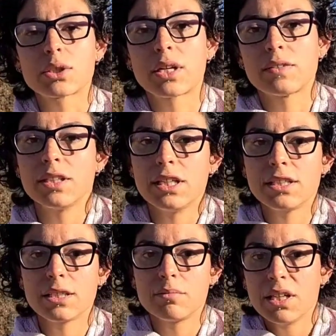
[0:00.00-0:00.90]
around
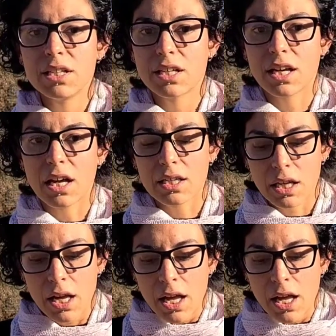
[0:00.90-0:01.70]
eating meat again.